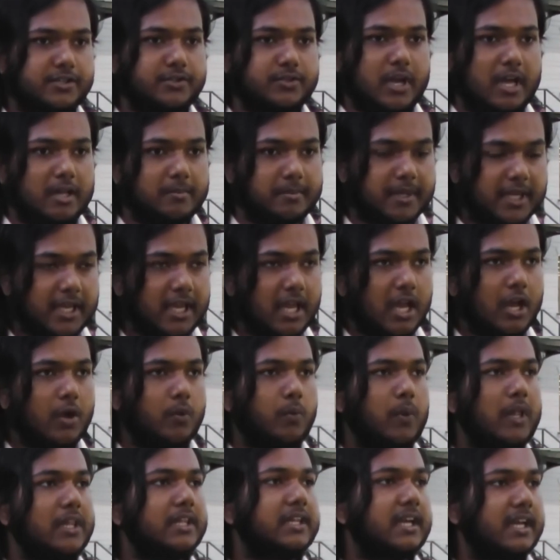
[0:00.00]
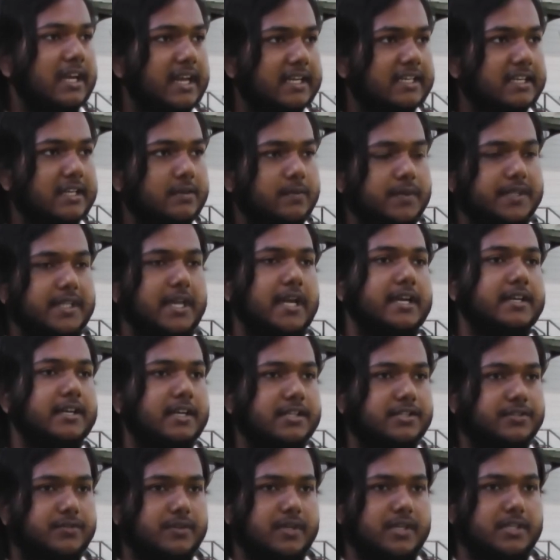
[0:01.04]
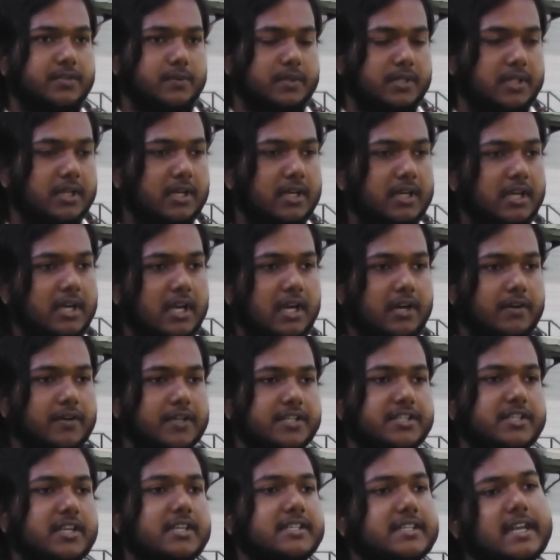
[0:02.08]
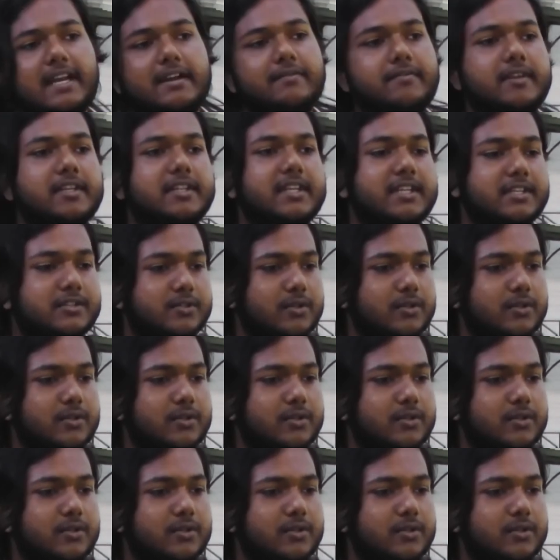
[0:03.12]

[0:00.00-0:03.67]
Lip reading: so I'll be well connected with the industries, with the research and everything.